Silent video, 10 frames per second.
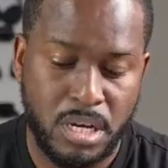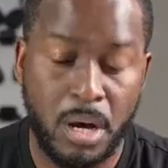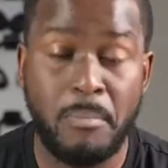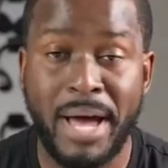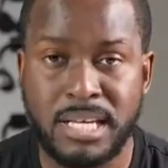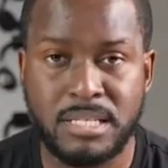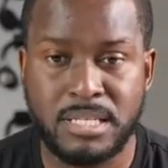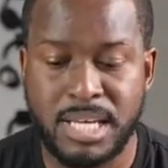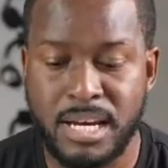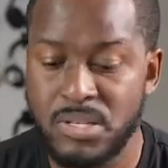max
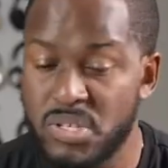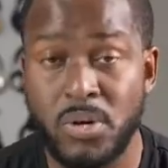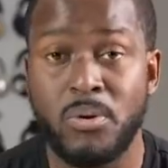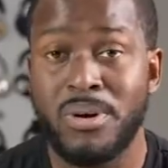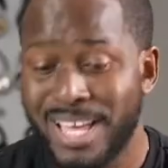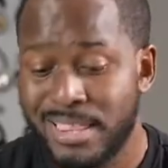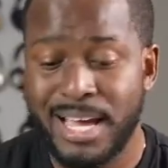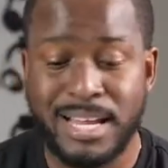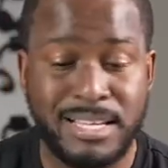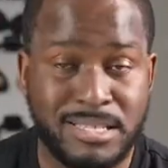setting, so
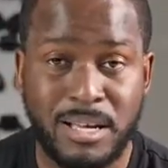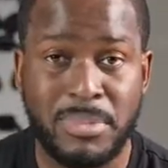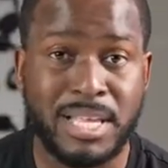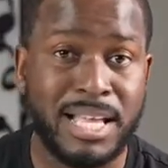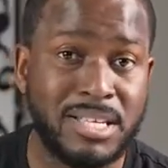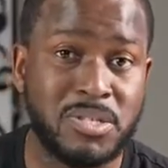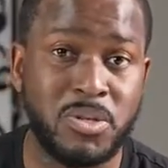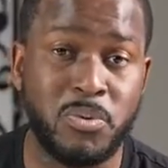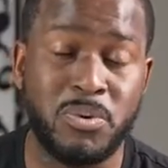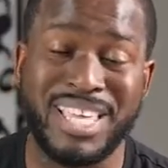that is something that has to
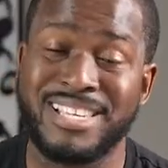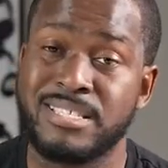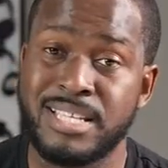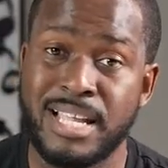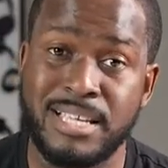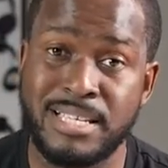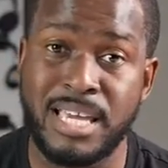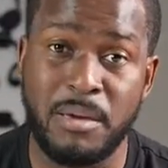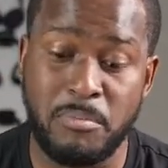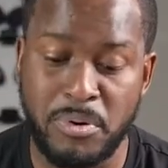do with extended
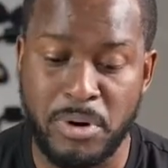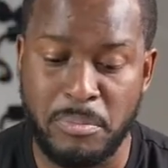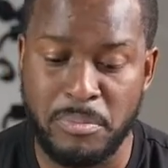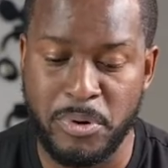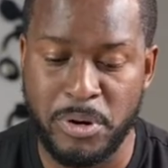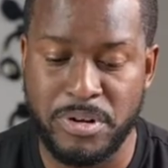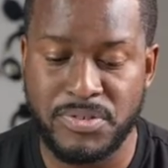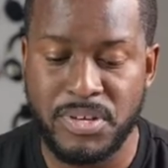game periods.